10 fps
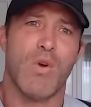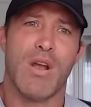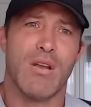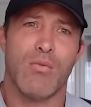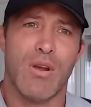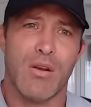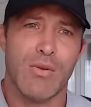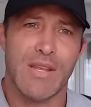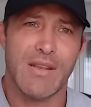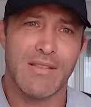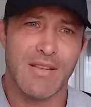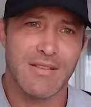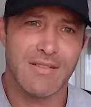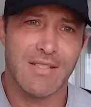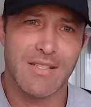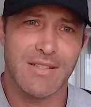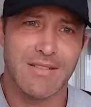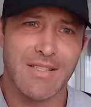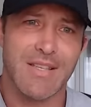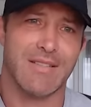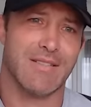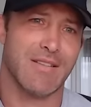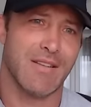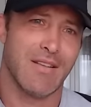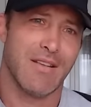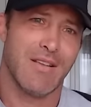Why are we eating things that didn't exist